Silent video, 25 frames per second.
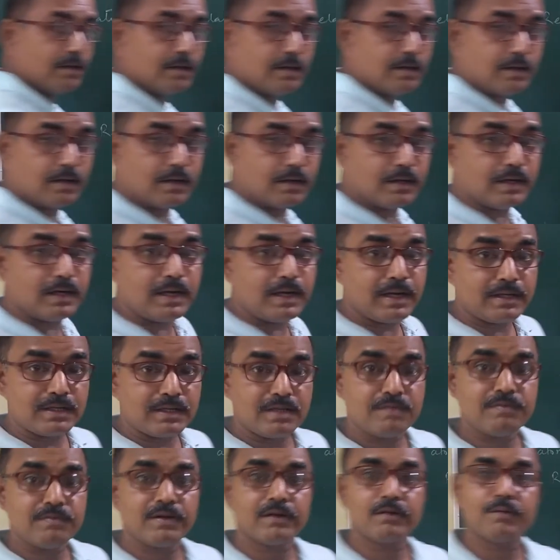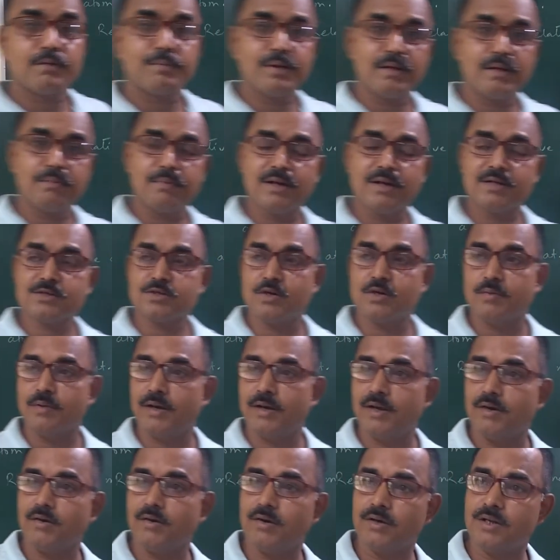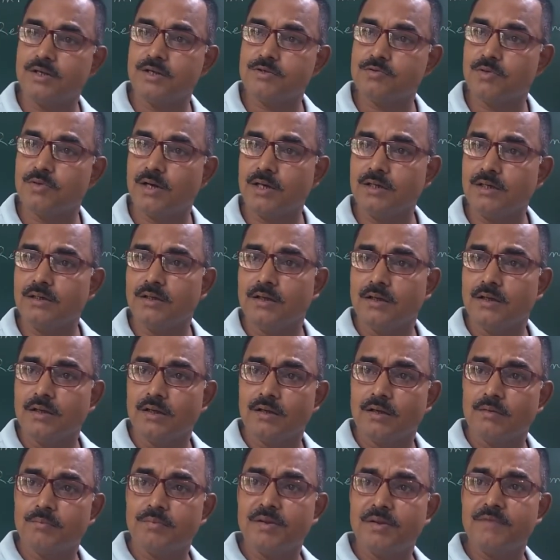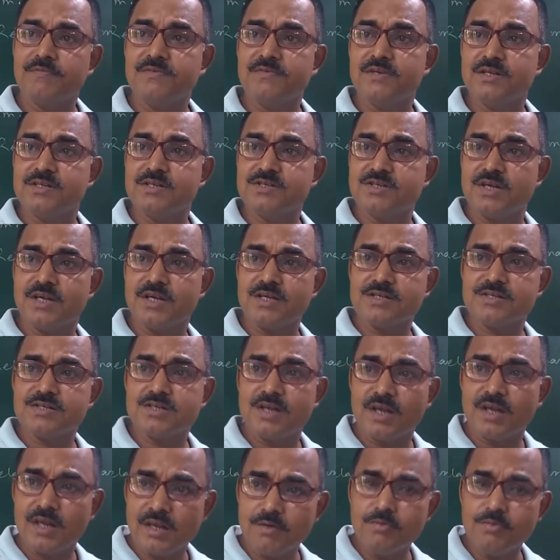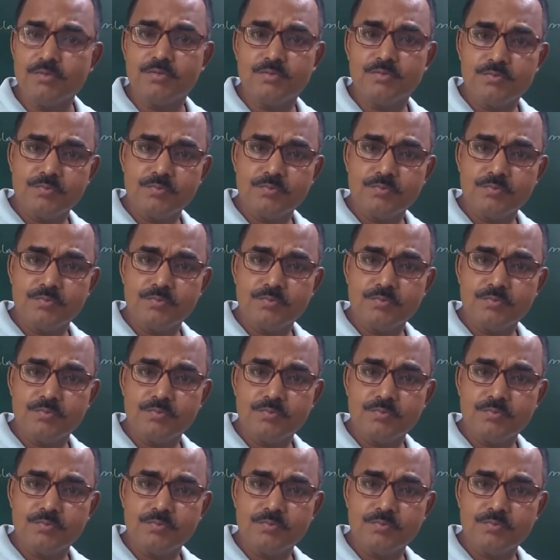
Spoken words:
Relative atomic mass of iron is what? 56 U.